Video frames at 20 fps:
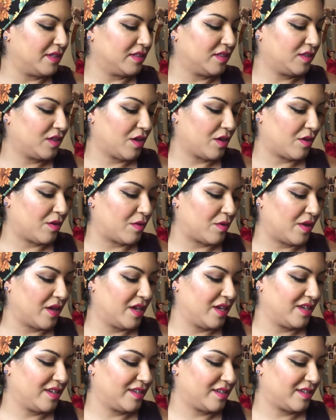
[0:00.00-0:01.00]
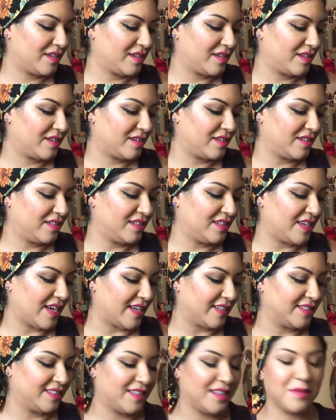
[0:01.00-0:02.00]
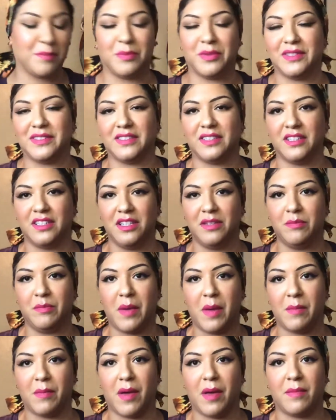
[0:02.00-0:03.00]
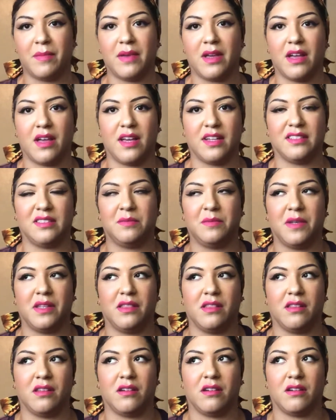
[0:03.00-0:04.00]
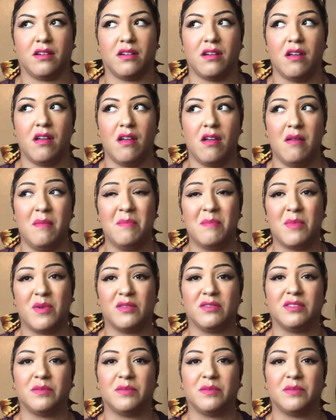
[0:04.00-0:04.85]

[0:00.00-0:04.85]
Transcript: So yes, the Brazilian Bum Bum, it has been their most